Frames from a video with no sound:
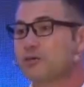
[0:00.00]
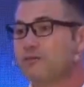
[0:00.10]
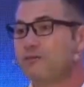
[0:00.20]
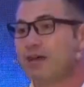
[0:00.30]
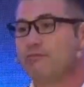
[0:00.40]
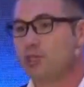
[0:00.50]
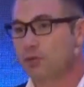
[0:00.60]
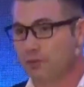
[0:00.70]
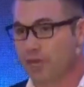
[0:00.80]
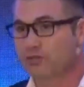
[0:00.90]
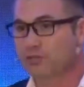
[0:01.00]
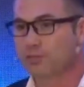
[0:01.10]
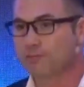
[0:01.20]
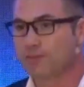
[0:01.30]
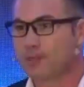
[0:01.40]
of 5G correct,
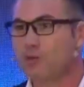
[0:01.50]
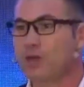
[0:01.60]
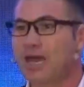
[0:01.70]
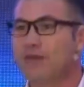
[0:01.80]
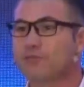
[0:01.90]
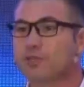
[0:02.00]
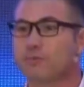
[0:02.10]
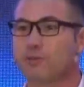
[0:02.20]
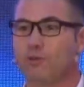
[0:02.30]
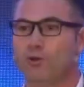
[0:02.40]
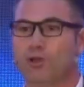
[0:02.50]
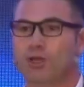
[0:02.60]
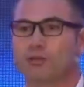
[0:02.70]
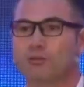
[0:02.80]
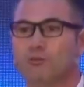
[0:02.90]
you have to deploy
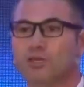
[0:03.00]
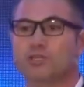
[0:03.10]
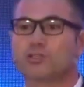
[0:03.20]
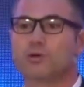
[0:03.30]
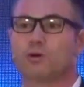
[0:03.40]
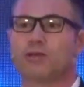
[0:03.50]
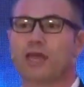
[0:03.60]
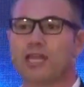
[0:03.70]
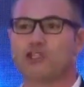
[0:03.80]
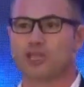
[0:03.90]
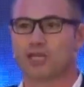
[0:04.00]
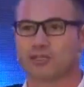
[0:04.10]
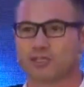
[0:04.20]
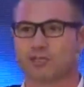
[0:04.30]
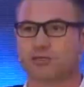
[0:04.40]
what is called the edge data
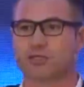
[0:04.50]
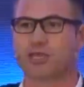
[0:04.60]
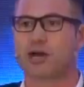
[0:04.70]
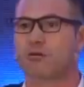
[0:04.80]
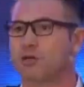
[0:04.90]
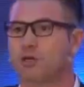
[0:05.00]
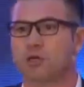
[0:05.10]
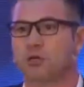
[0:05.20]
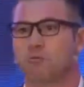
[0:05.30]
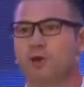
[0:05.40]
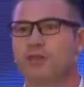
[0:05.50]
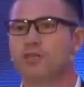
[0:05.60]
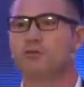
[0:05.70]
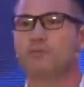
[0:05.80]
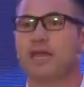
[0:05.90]
centers. Now, whether
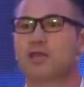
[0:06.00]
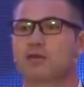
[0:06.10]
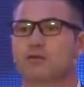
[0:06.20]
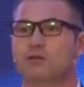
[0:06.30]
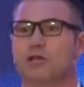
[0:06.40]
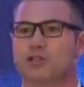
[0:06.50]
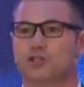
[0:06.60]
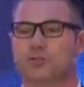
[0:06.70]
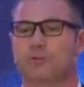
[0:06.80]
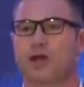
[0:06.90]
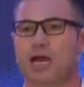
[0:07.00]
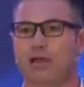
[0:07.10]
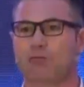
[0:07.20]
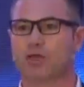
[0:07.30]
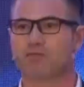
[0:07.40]
you make a
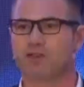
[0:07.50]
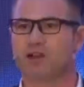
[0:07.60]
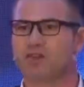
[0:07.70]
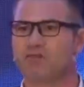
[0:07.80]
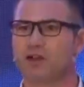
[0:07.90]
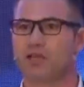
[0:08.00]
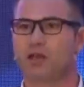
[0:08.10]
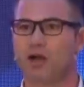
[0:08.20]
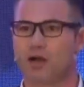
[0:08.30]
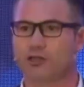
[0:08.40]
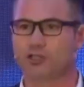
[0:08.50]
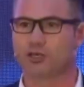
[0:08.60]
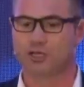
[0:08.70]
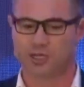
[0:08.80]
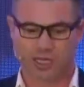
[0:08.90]
superhighway very, very large,
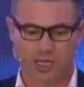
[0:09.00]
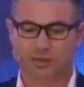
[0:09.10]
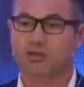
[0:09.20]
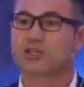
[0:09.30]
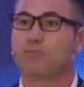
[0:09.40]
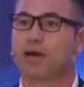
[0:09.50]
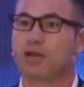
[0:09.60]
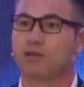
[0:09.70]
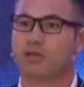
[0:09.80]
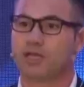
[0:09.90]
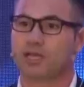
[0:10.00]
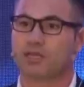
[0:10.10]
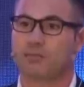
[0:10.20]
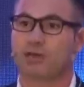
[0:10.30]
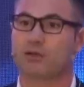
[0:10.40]
and there is a bottleneck, and
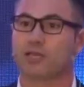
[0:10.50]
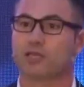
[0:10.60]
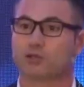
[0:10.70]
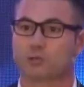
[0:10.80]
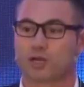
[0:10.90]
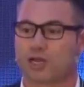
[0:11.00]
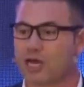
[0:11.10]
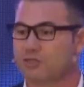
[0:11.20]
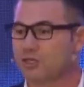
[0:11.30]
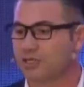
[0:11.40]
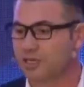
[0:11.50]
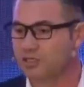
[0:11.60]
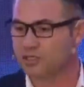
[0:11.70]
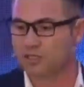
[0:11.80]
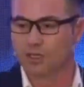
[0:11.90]
the bottleneck is where content is,